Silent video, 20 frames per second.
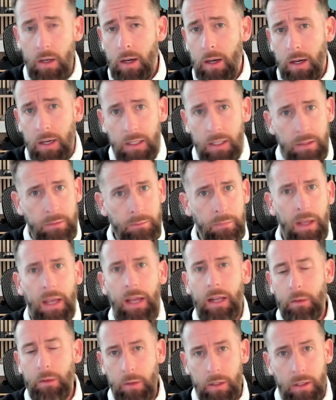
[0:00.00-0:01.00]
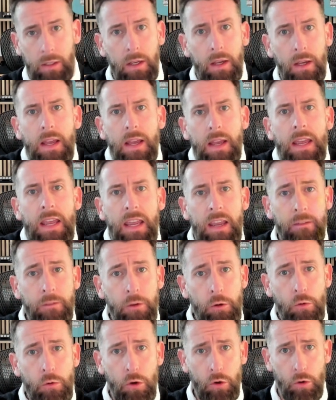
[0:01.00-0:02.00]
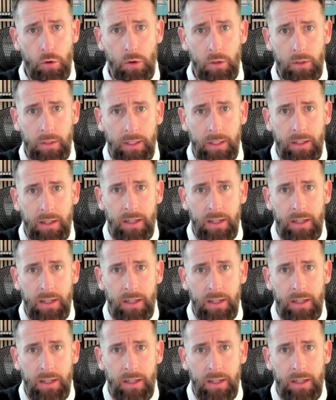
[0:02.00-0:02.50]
Anyway, if you Google it,